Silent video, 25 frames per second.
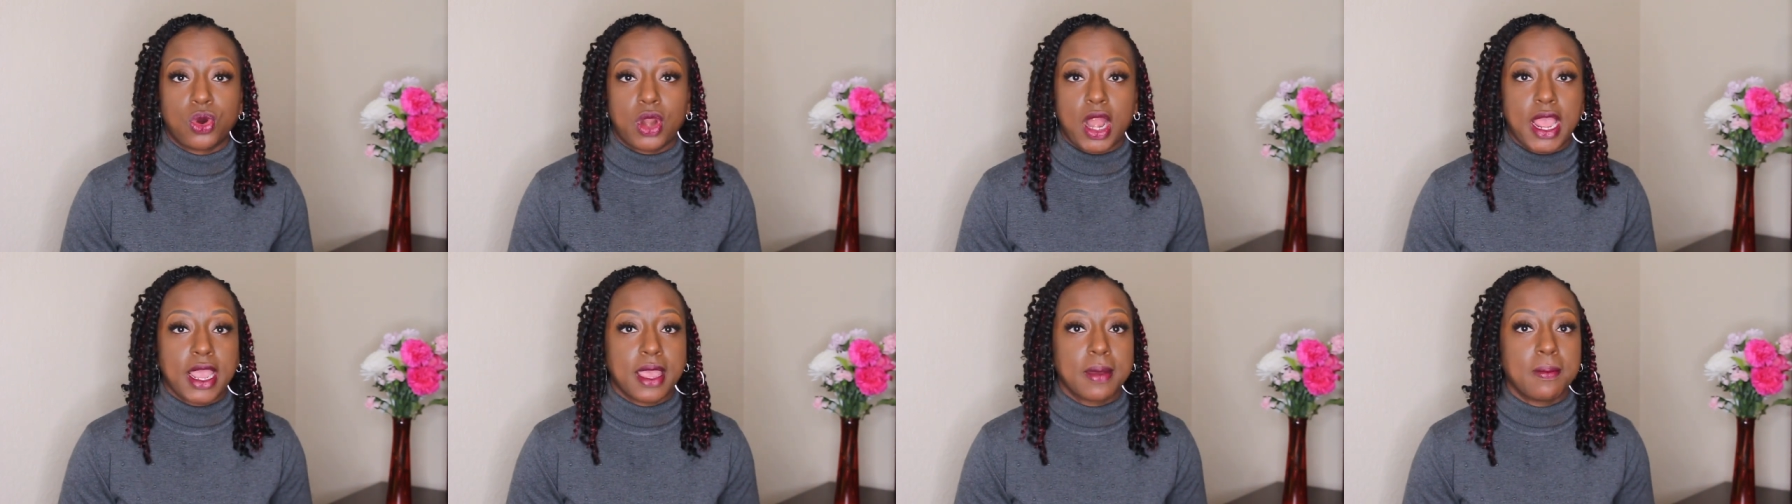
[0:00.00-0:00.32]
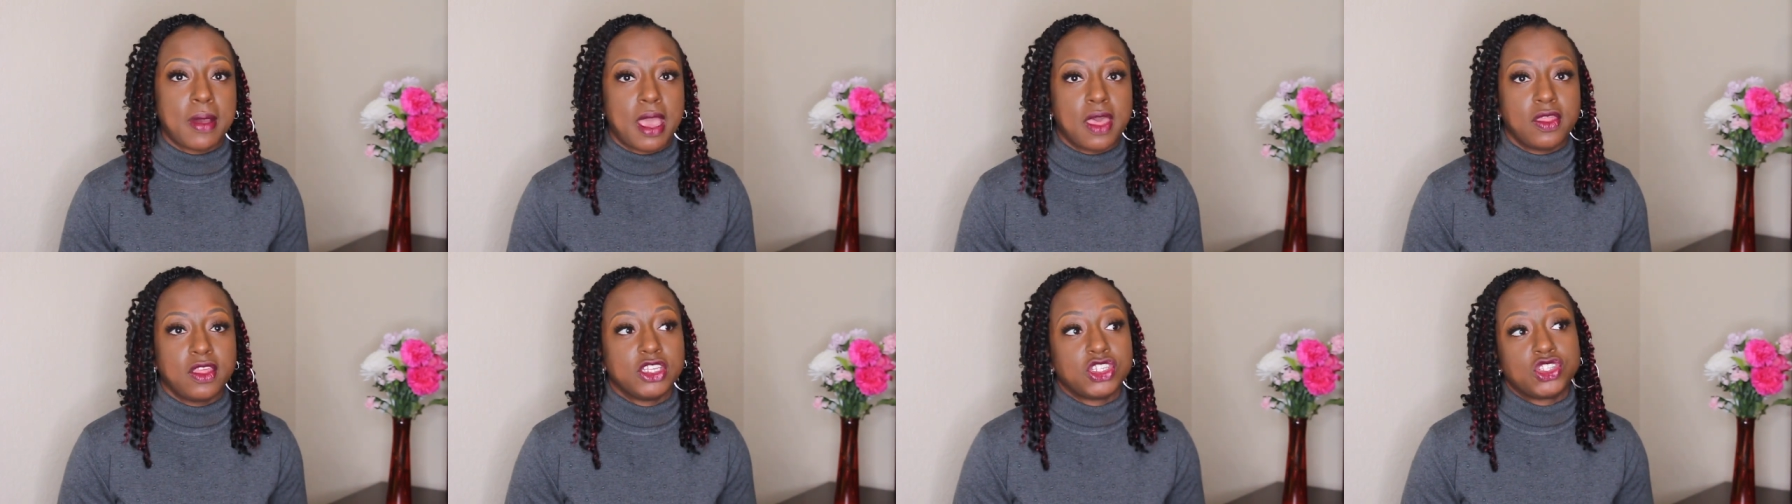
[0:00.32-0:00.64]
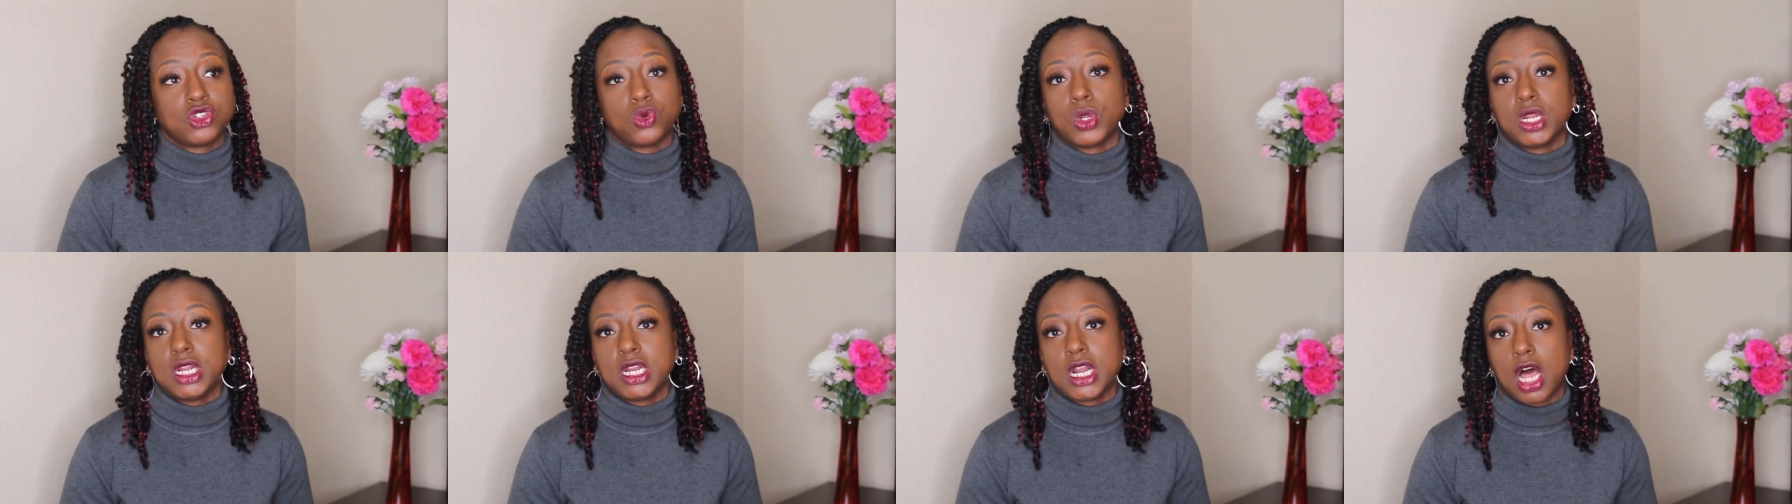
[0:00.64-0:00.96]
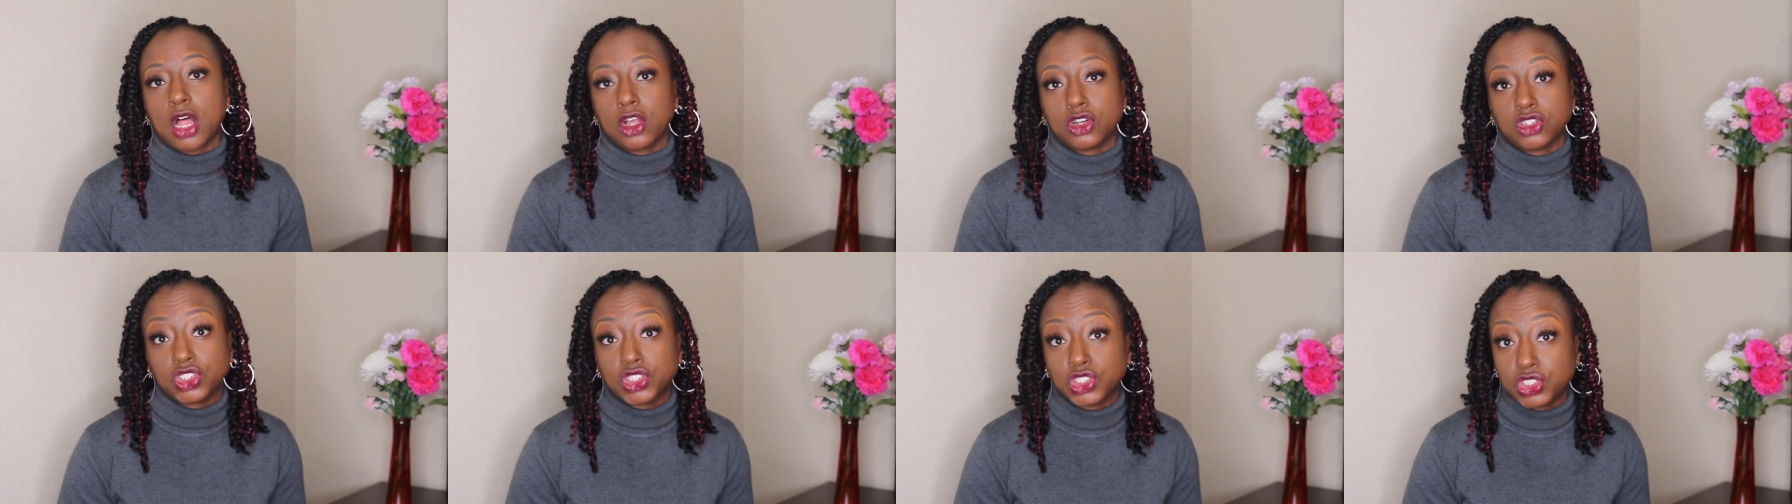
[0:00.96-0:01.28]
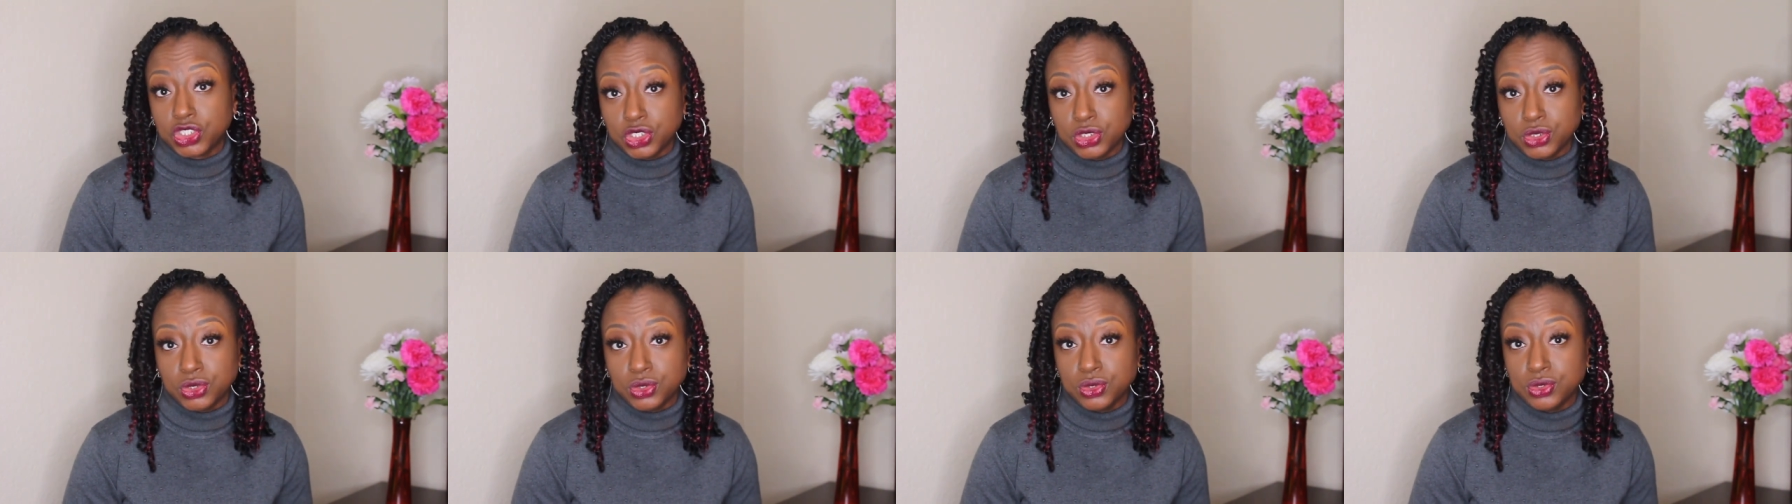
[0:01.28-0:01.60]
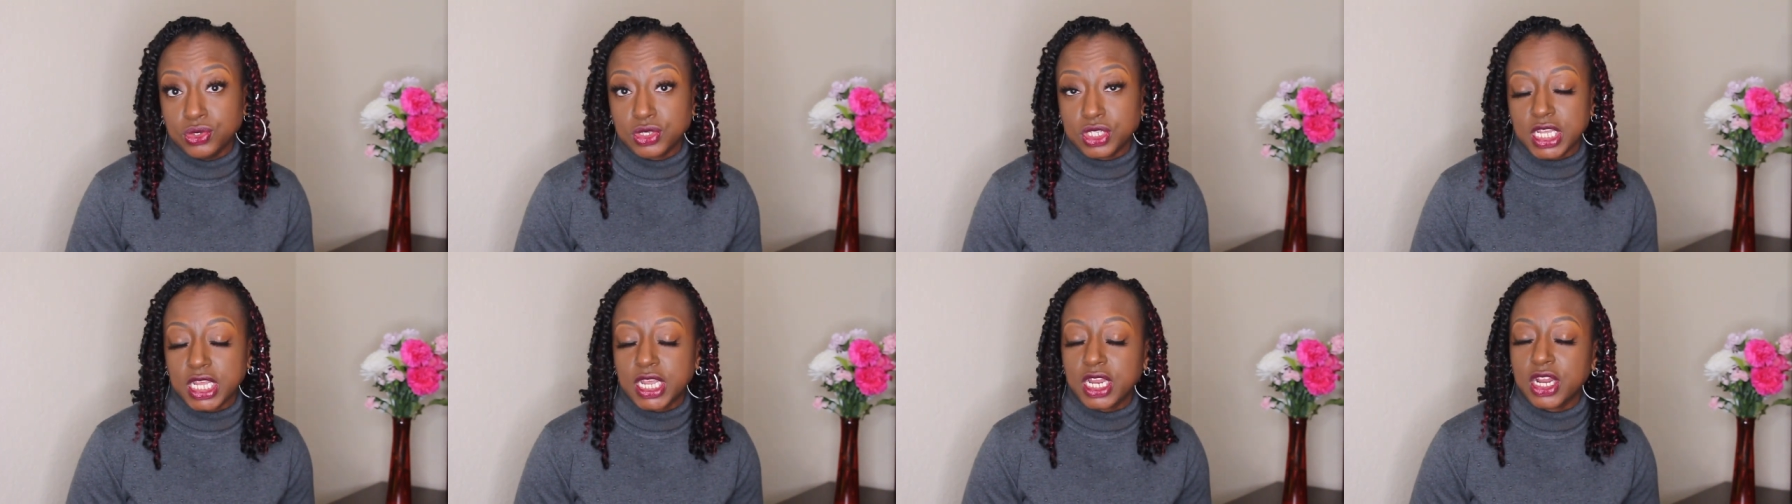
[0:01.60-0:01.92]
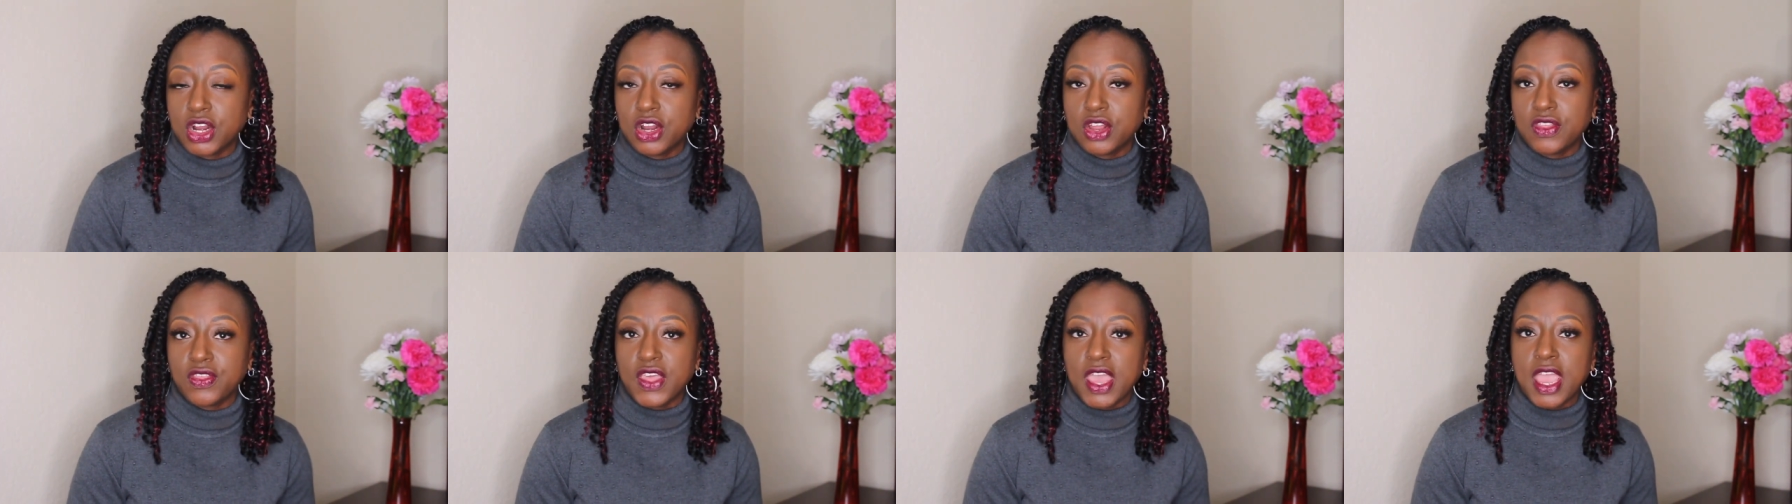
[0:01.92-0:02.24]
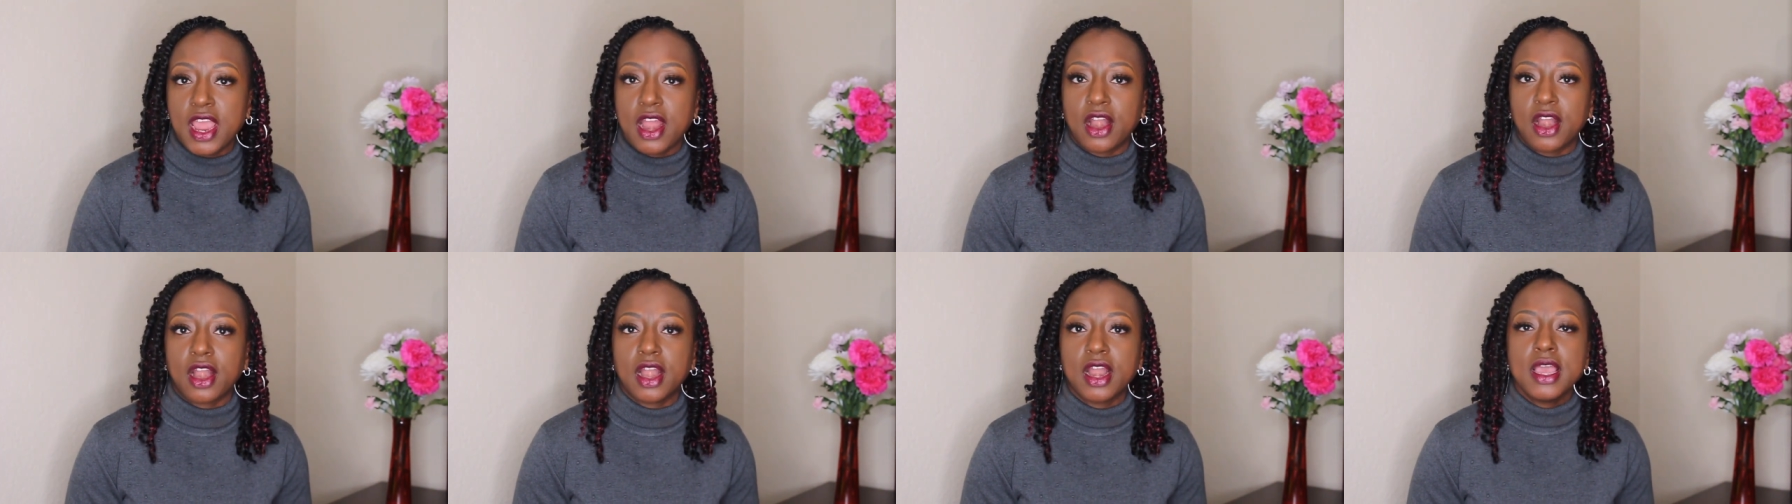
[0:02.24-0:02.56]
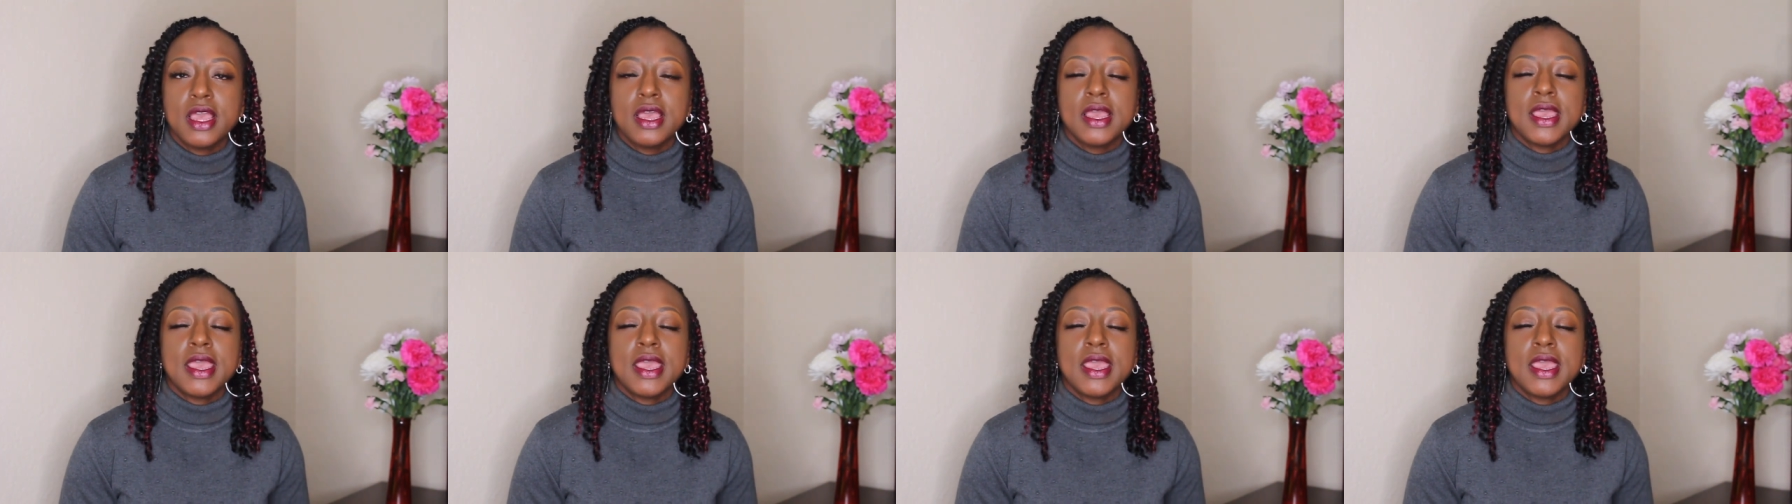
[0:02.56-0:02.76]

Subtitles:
I can buy these $20 shoes here and there.